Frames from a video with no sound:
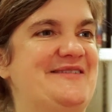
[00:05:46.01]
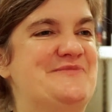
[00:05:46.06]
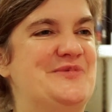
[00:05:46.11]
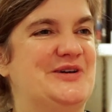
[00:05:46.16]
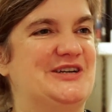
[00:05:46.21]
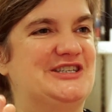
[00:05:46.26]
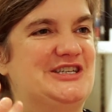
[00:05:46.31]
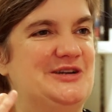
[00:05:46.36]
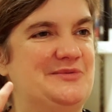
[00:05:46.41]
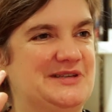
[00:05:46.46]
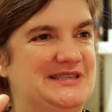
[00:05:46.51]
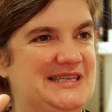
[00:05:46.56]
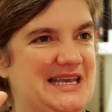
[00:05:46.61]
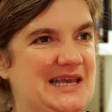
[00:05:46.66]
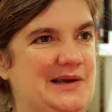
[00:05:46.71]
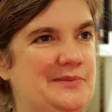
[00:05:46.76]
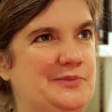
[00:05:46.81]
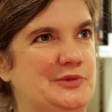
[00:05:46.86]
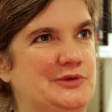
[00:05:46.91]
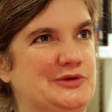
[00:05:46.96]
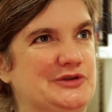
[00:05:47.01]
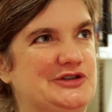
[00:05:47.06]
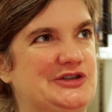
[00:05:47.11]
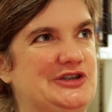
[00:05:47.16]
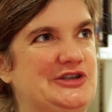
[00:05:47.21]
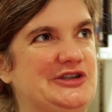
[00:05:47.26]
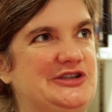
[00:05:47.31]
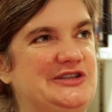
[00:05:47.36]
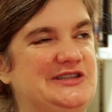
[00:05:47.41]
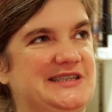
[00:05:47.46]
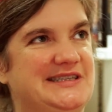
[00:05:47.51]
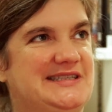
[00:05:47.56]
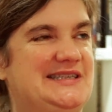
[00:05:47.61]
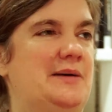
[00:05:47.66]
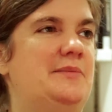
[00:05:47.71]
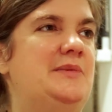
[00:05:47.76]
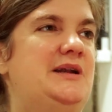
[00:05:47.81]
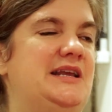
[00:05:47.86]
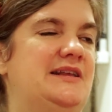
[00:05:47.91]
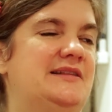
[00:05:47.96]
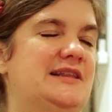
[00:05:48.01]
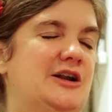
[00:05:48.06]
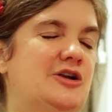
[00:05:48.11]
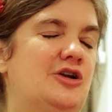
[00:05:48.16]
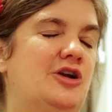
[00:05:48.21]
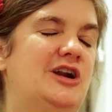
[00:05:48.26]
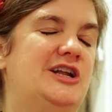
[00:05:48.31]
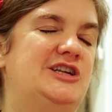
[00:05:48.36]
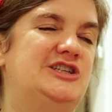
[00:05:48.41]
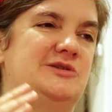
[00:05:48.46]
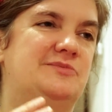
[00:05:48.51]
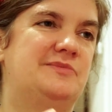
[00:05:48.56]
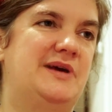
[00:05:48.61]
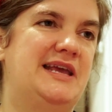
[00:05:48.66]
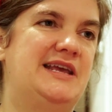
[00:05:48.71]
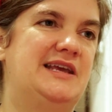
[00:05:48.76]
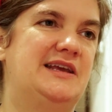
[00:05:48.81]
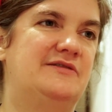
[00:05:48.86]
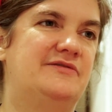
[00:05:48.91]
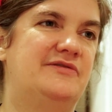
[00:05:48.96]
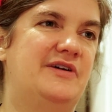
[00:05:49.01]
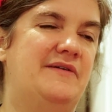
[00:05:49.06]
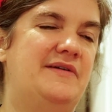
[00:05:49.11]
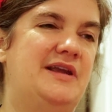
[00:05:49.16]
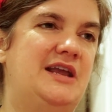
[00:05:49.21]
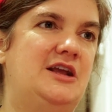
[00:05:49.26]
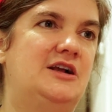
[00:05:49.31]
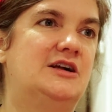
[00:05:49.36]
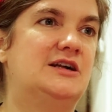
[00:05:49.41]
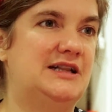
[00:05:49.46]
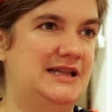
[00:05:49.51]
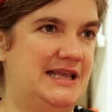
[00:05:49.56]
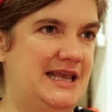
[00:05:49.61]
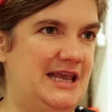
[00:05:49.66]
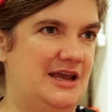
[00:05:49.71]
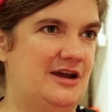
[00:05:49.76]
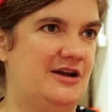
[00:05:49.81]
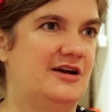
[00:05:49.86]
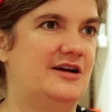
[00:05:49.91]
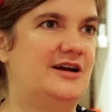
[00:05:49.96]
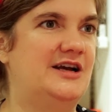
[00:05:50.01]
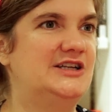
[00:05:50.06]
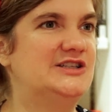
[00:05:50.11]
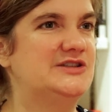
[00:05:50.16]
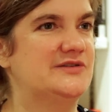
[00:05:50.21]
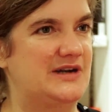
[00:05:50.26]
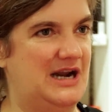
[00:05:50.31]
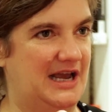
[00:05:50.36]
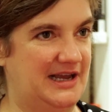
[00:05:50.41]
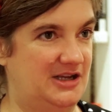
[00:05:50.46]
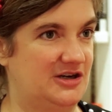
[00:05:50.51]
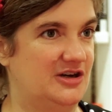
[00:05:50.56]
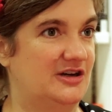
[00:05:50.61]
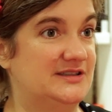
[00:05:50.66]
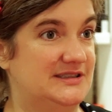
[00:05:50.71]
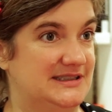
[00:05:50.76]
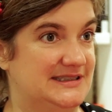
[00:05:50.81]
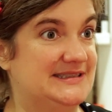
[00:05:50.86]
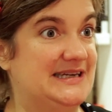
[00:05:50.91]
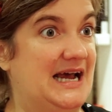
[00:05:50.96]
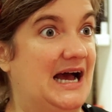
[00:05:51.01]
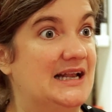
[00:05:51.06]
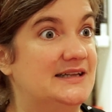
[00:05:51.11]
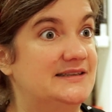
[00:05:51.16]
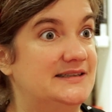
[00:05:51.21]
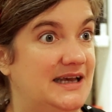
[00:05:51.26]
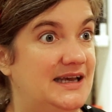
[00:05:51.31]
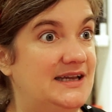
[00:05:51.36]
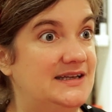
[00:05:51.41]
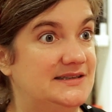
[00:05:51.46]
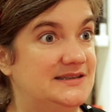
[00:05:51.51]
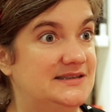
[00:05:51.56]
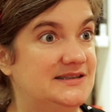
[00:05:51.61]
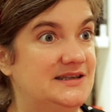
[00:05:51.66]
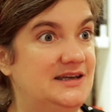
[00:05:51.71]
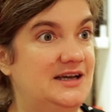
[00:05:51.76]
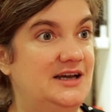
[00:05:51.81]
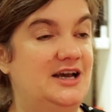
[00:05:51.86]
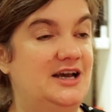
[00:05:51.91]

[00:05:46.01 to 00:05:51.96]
but she was able to disseminate that knowledge and make it very clear so that I could understand it.